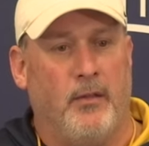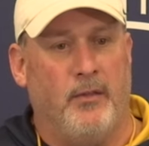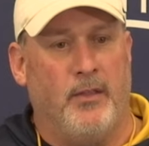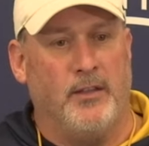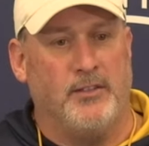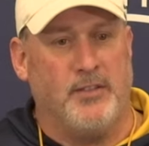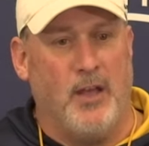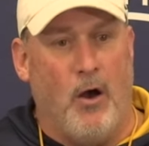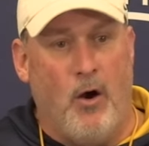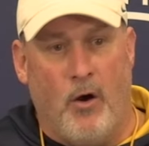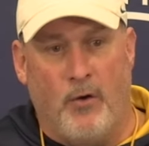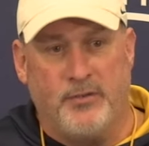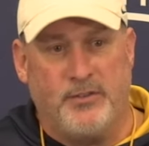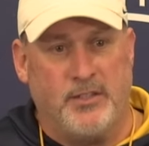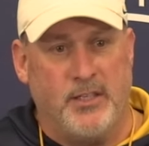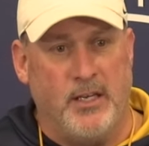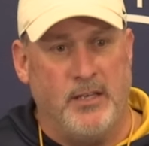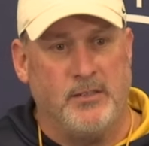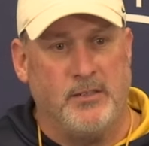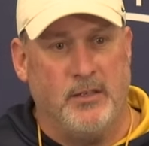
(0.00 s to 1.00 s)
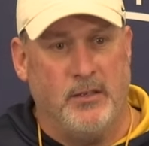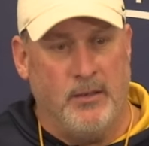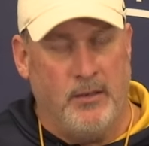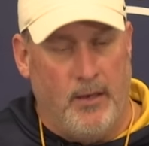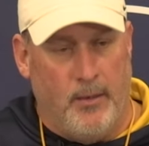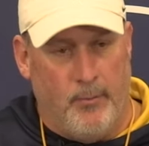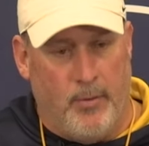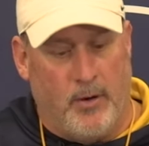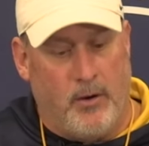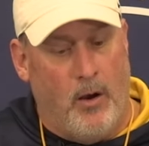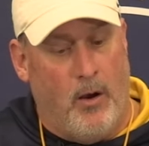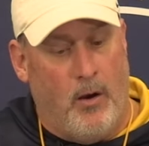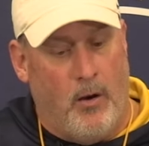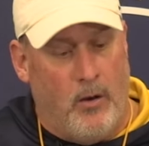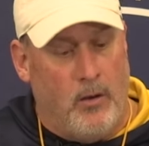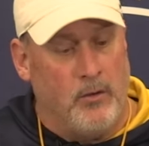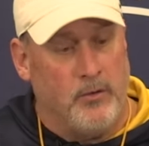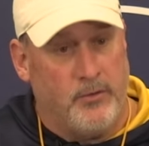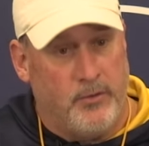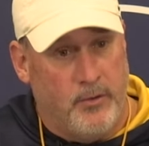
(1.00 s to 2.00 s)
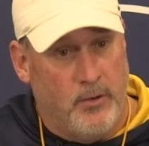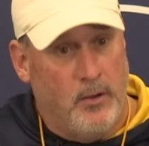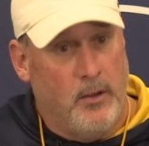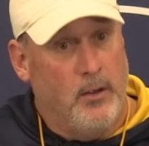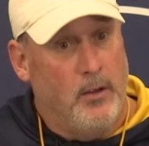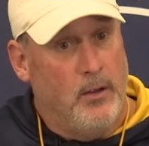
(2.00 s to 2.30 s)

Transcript: this offseason because,